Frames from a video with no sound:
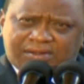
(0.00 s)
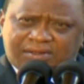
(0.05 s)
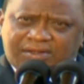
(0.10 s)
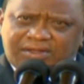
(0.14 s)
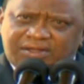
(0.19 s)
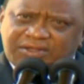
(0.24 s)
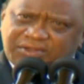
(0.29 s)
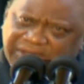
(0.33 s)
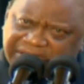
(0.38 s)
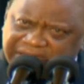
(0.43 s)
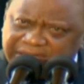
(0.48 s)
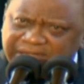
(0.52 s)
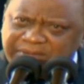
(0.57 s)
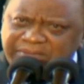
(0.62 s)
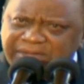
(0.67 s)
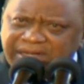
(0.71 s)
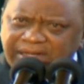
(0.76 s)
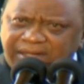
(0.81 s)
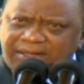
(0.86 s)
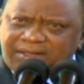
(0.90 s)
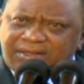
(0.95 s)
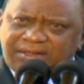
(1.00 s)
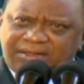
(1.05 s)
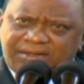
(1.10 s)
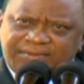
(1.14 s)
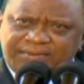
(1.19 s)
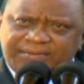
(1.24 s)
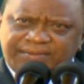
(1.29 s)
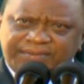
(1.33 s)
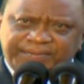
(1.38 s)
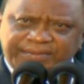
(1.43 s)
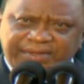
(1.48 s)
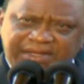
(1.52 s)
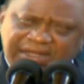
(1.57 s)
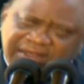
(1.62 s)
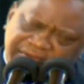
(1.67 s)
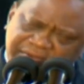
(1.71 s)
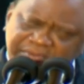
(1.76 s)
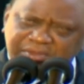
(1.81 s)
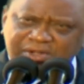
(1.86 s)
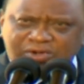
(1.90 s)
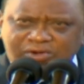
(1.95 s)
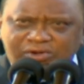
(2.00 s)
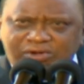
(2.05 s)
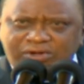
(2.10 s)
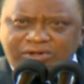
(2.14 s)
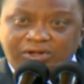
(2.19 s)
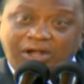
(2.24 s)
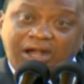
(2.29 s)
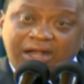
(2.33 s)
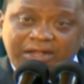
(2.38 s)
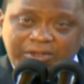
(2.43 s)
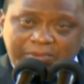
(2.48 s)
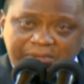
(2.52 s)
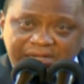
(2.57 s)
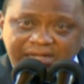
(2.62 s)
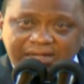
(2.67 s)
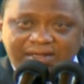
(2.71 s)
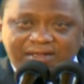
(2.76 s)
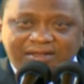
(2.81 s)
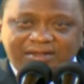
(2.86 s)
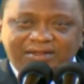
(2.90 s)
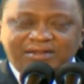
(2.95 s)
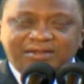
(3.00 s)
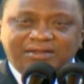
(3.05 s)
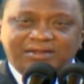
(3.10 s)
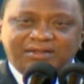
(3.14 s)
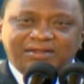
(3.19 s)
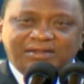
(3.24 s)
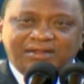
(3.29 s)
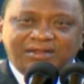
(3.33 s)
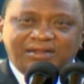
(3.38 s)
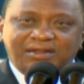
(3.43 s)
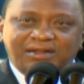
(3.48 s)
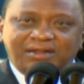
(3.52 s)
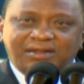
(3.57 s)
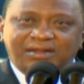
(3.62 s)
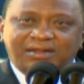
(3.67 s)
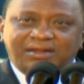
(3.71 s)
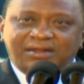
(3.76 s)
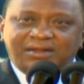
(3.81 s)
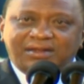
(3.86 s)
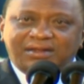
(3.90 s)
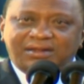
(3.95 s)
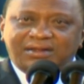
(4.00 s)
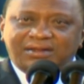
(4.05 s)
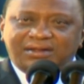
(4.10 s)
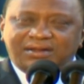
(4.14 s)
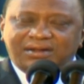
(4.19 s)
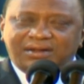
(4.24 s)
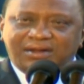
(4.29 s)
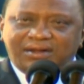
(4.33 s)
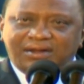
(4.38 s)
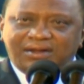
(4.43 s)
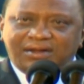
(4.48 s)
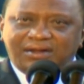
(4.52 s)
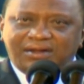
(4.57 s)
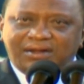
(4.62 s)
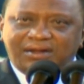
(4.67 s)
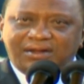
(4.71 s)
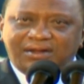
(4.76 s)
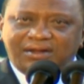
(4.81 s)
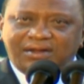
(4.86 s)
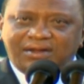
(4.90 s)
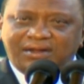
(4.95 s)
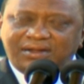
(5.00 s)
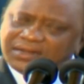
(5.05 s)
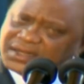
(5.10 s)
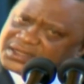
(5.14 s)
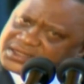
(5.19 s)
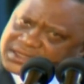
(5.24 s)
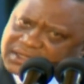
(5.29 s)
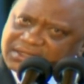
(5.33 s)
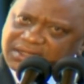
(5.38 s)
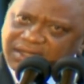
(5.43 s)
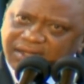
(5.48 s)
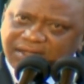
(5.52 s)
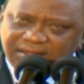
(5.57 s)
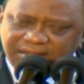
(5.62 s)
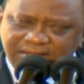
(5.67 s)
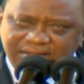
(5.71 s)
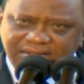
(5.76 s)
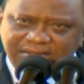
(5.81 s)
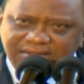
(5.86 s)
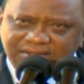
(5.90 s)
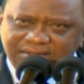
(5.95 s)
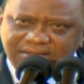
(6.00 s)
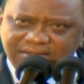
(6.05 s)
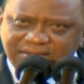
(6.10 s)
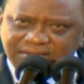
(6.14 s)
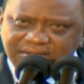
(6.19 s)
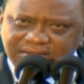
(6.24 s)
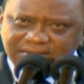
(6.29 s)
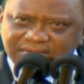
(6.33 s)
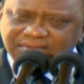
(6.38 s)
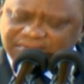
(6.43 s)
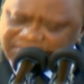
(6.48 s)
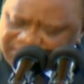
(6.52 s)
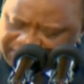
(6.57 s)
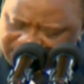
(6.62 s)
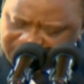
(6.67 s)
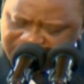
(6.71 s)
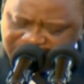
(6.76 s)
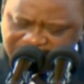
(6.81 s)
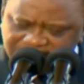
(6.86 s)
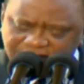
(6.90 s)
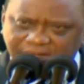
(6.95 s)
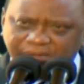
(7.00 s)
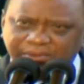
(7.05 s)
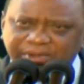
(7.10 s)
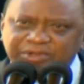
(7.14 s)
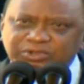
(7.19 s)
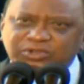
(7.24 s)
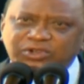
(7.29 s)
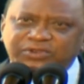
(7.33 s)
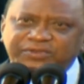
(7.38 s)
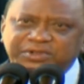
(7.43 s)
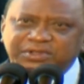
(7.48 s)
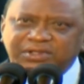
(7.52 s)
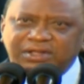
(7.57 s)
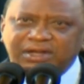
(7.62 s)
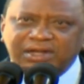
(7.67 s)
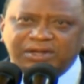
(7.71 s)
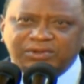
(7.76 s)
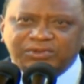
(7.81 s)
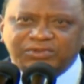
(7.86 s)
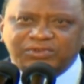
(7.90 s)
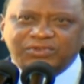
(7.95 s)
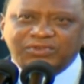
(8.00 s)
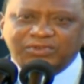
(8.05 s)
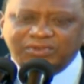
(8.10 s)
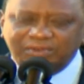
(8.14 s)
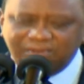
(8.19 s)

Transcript: So I get back. I give him a call. You're back. I said, yeah. So I went over to the house.